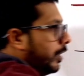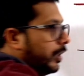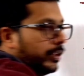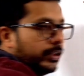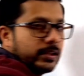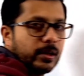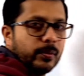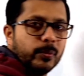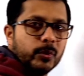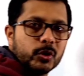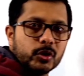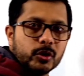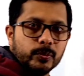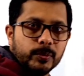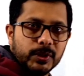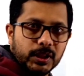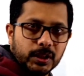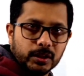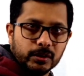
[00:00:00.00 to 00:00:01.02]
It is supposed to
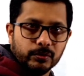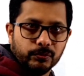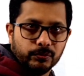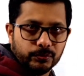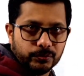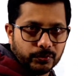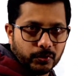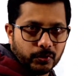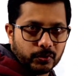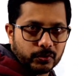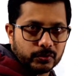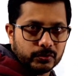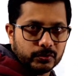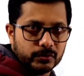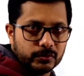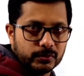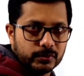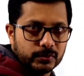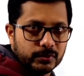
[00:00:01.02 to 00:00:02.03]
be 4.
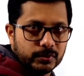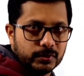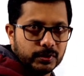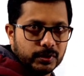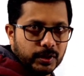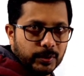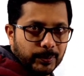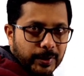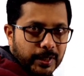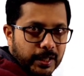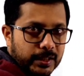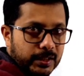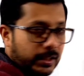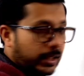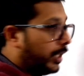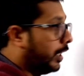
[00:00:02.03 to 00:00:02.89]
Am I right?